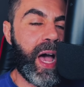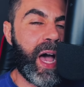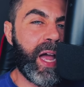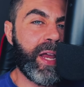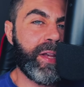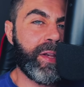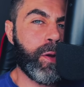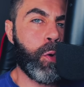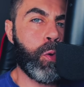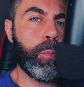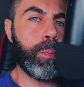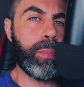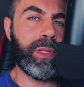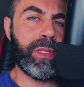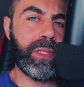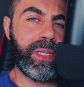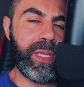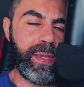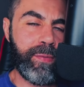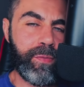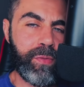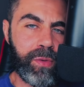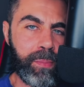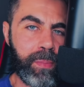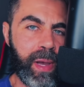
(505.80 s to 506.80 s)
I don't
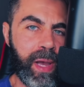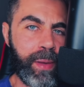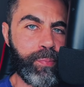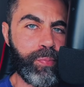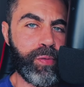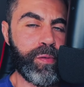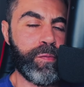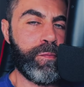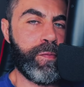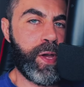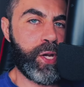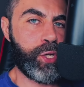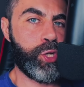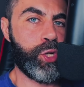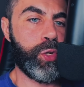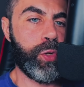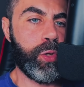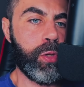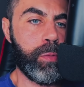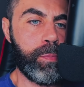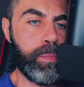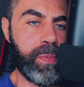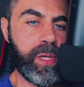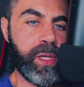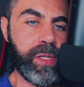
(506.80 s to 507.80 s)
believe, in my
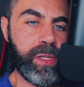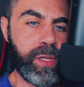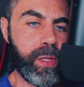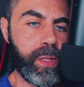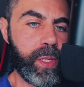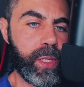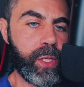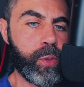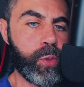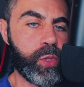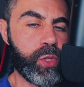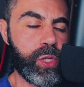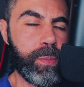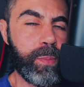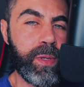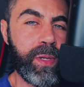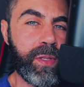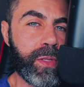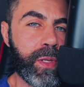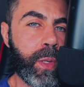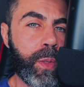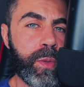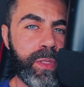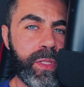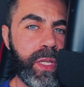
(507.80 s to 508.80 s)
professional opinion, that you should be
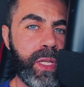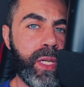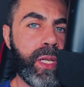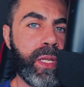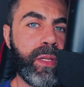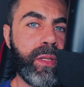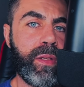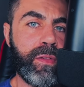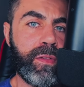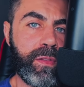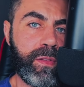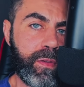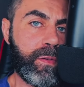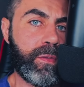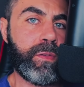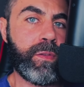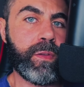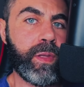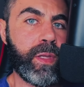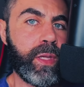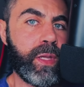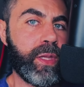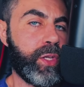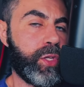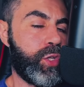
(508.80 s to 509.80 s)
dosing it
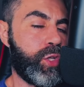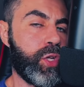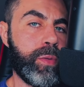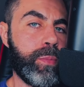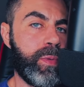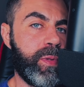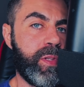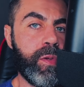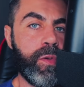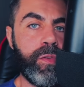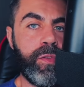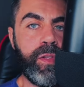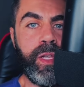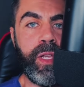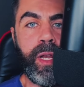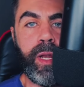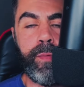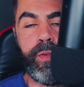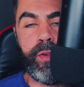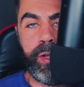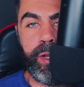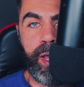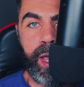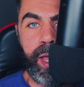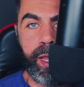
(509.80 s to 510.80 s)
consistently. Like, you shouldn't be dosing it
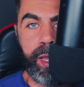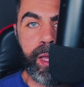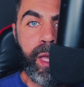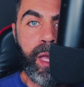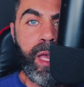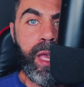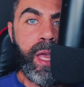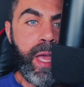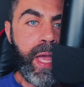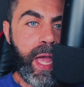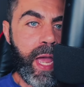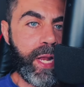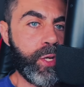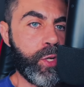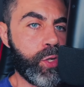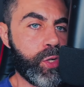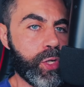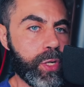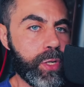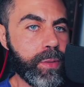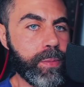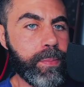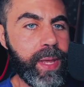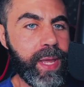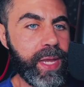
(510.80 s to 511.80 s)
every day, and you
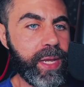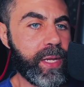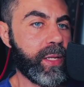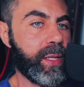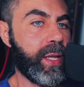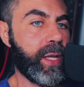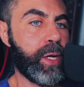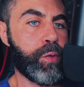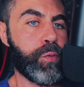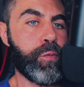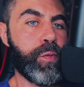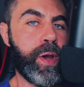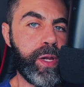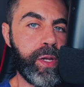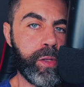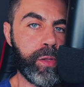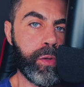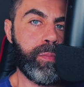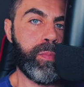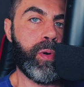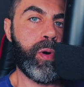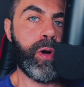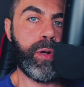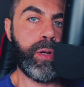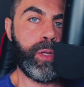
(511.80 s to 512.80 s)
shouldn't make it like a
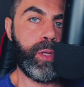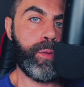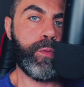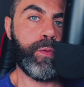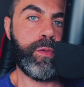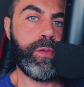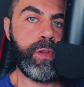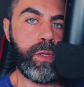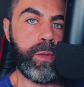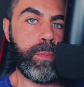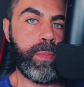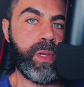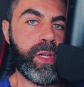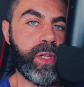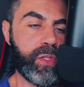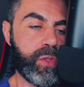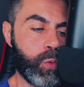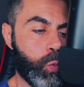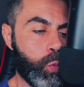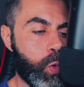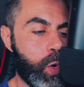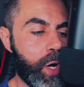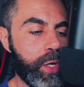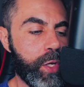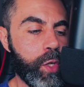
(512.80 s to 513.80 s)
regular part of your routine because
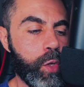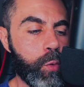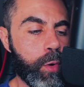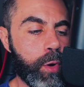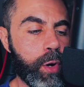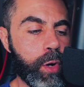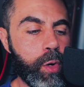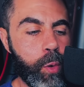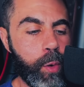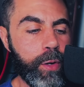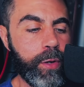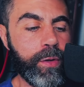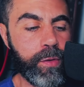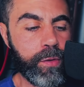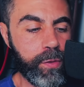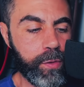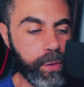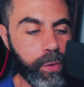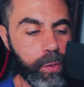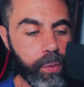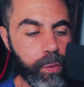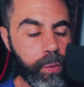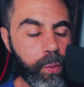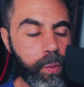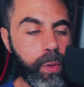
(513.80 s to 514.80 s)
what you are going to
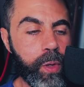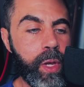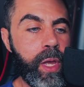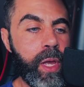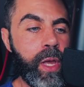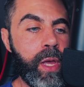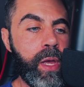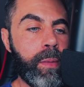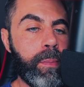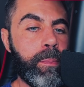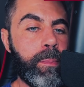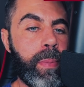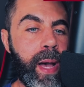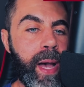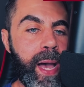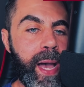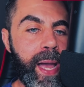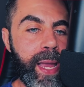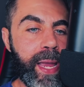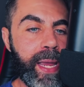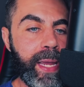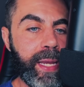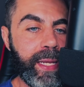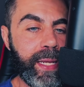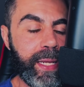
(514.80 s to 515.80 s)
do
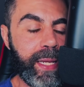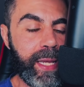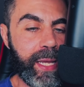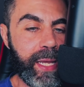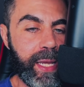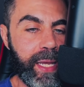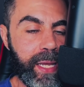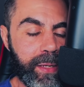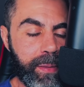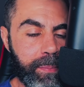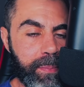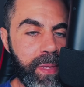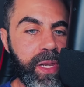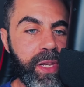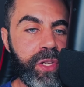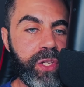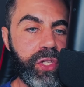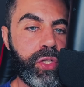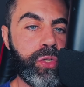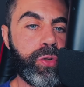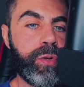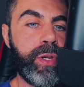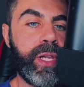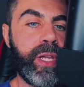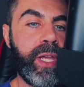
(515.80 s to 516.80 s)
by
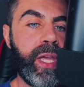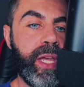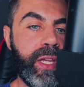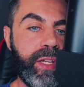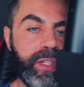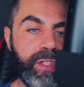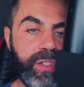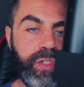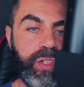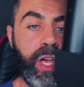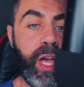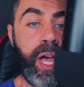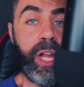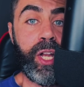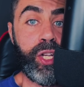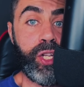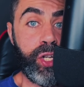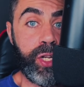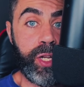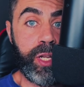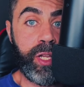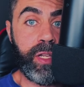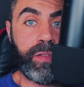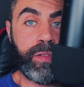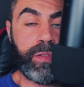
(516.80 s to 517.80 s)
administering
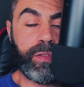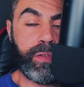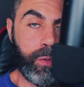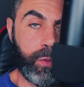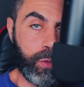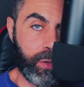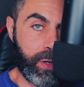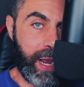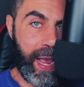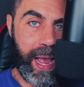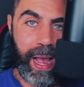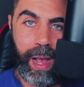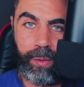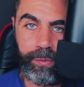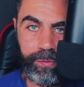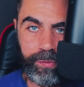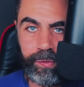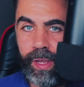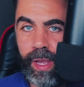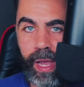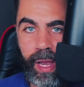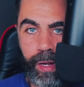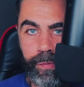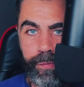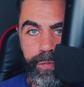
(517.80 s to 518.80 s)
exogenous or
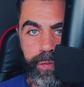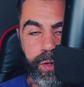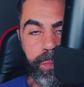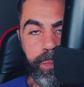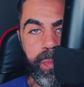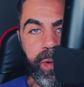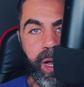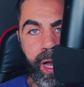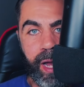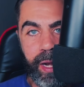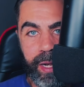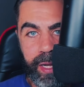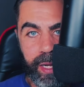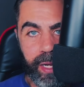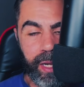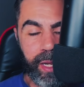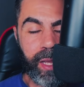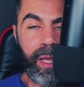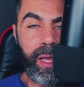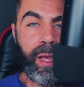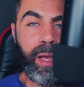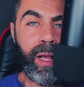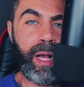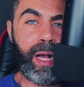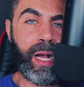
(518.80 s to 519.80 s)
outside of your body
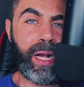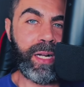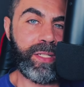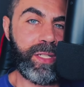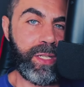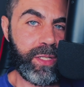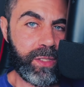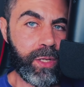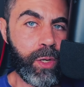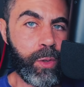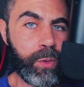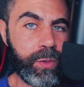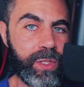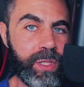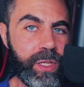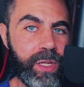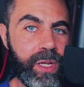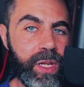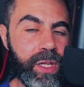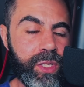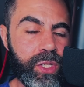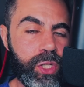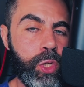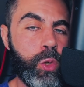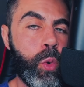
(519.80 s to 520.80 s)
oxytocin
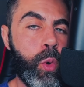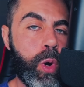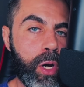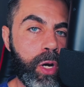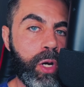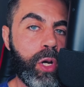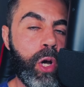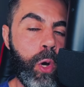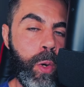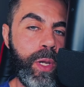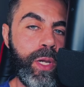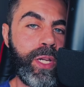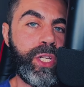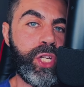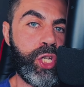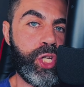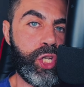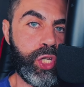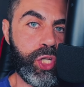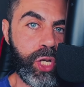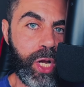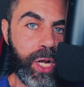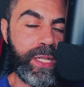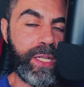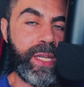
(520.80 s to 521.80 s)
is you are going to
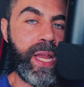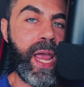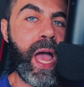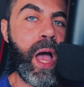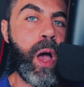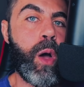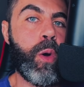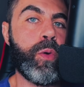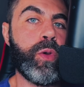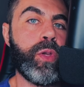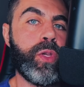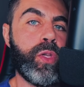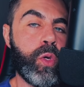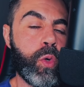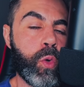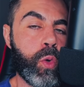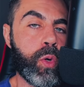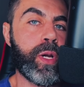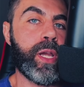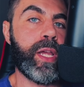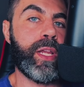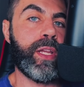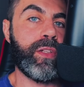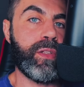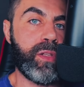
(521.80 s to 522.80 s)
shut down
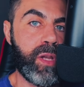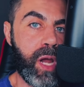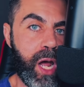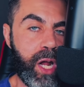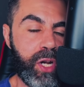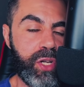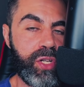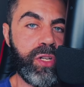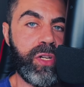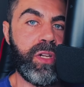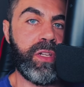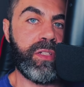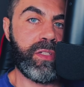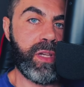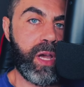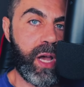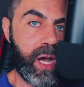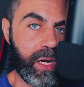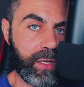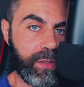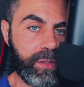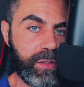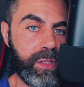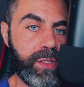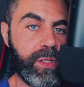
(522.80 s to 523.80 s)
your endogenous
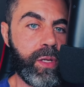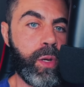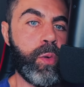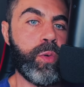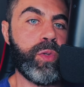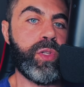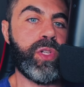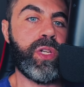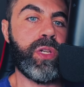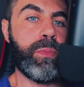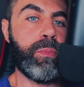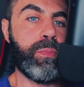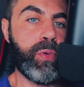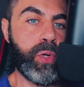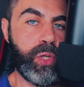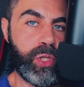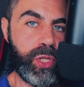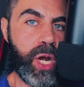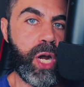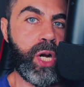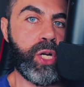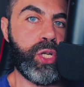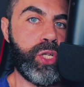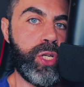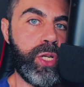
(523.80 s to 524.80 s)
oxytocin
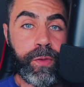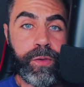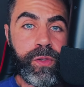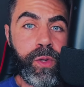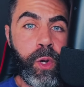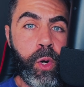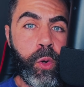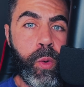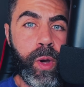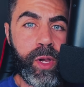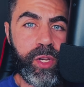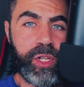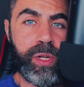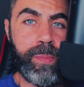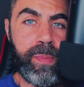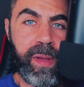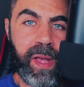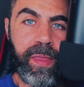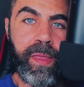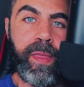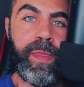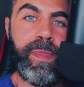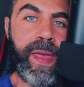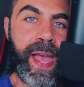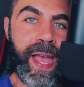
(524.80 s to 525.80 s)
production. There's no question
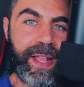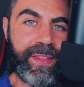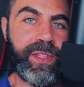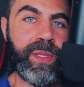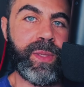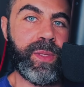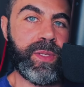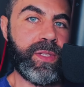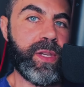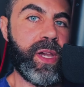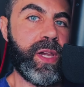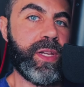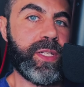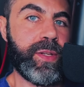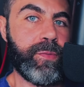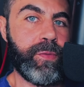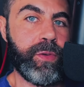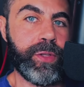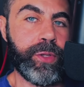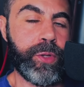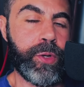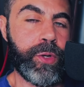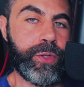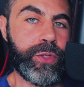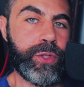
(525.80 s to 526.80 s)
about that. That's in the
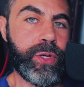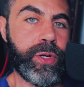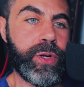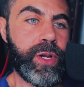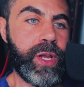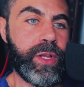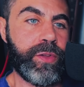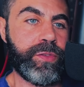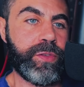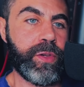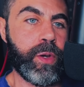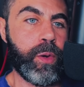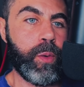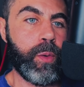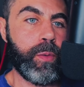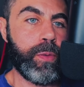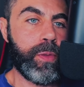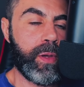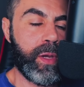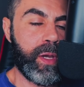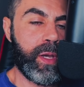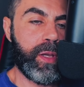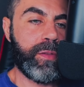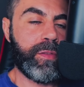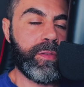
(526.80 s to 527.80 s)
scientific literature. And so
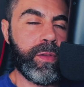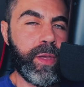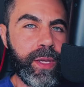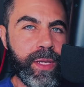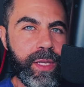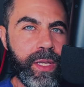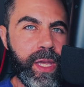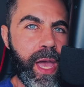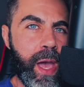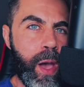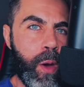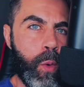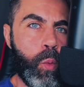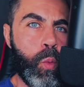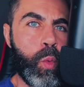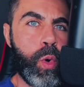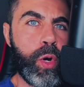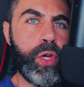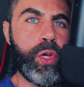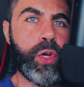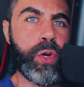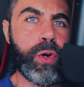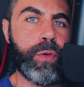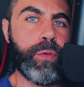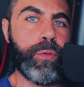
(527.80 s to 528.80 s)
it's like, yeah,
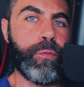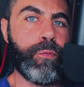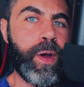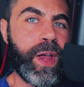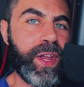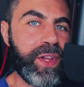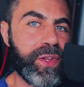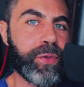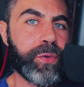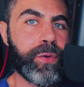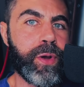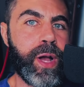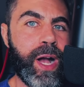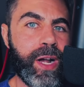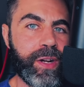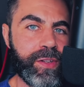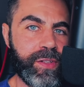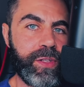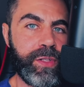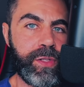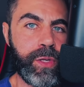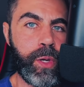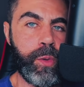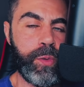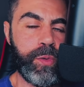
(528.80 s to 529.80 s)
would your regular
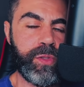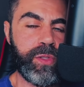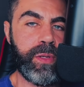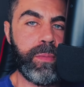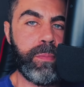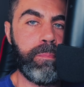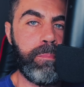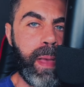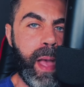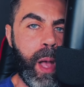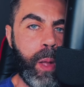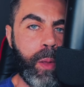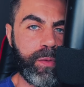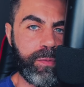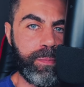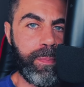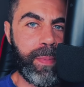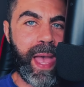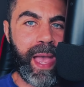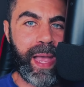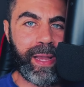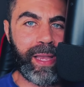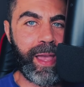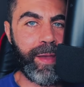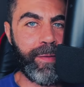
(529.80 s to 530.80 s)
oxytocin bounce
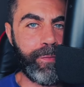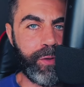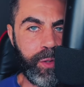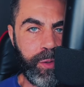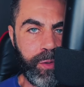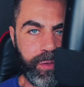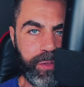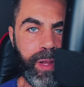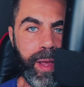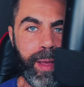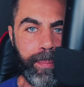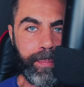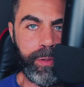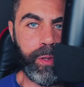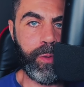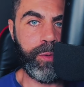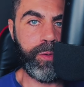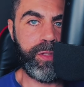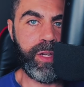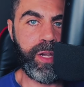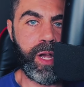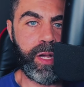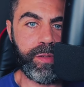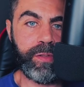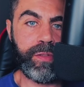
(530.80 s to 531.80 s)
back after you stop
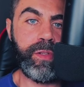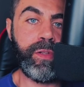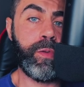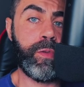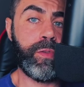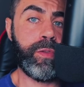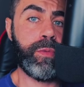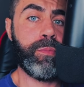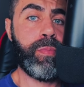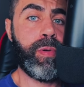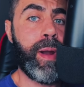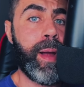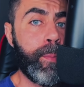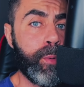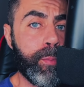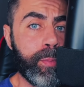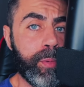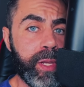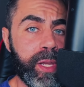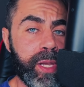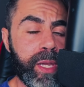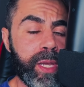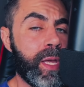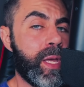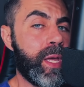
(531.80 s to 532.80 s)
dosing oxytocin?
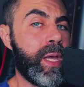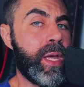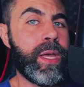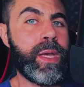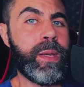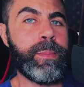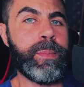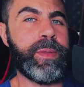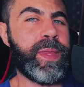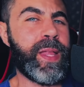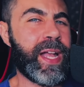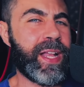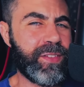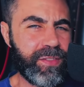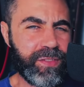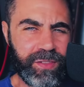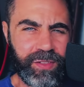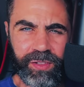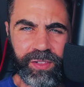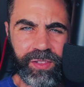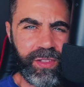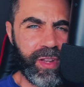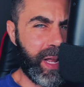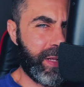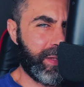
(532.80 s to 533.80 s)
Probably, but that's
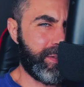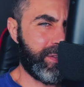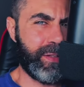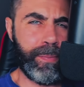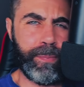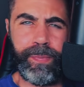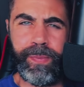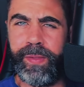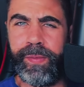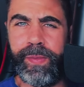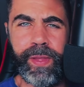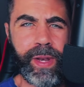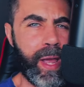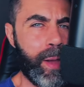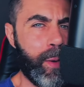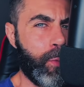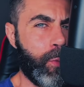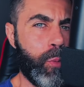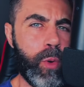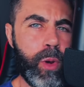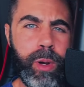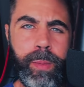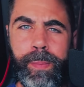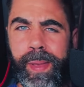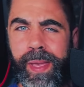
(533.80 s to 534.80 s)
just not something that I would
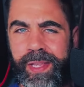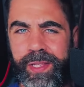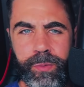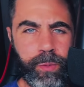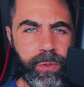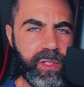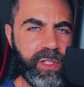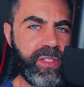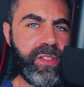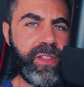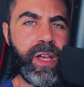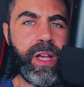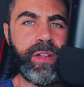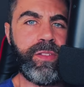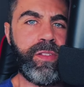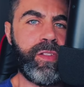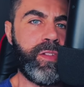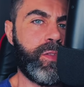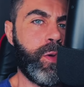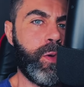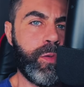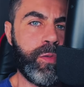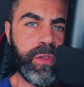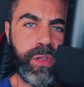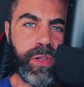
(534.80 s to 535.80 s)
want to mess with because
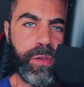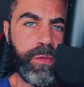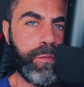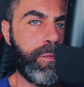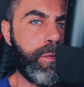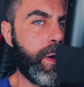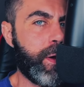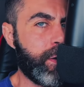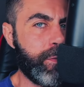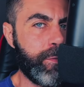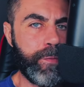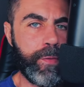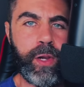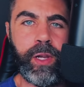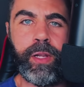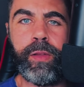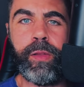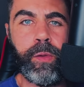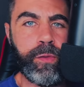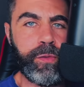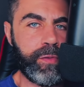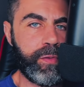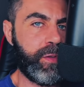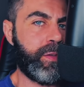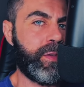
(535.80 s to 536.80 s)
oxytocin is very, very
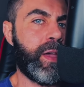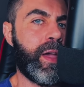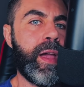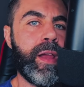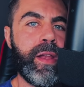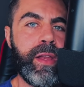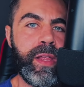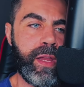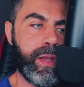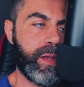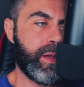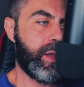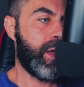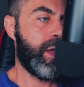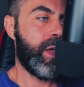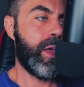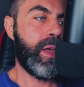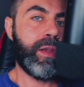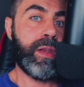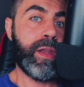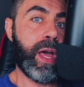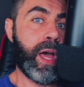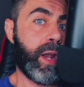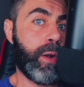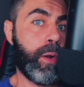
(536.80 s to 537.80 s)
closely tied in,
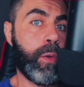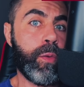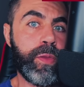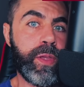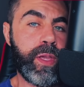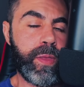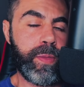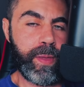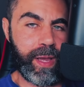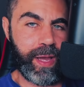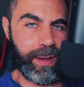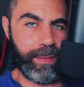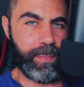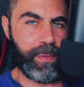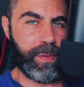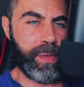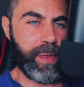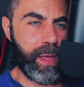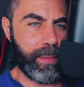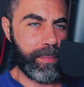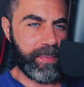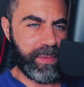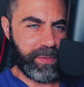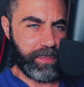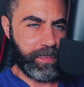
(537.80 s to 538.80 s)
not only in the
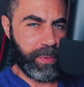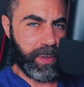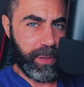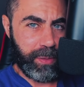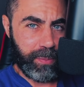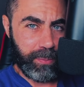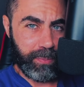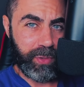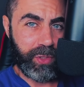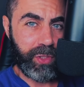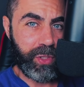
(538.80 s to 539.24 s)
hypothalamus, but in the